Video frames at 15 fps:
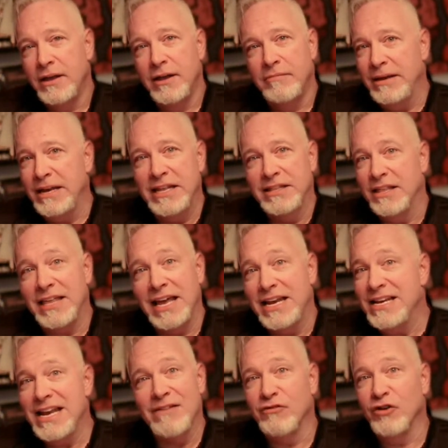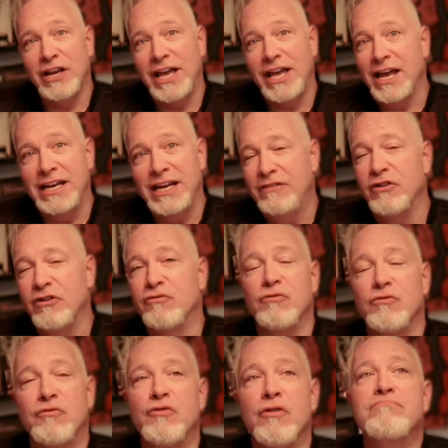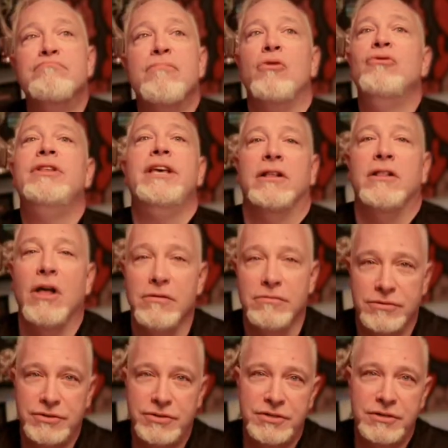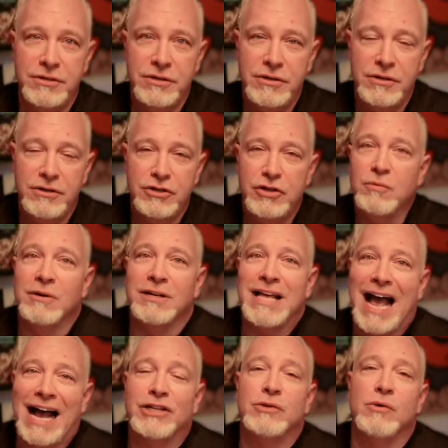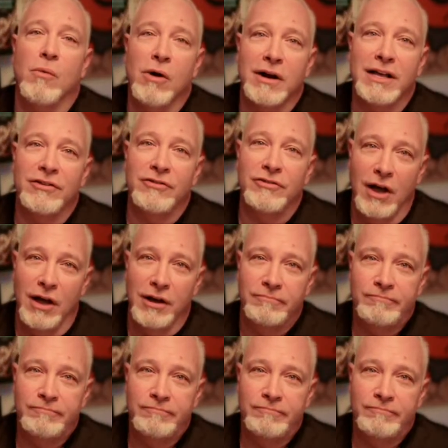meaning that they never get even remotely close to where the actual work gets done.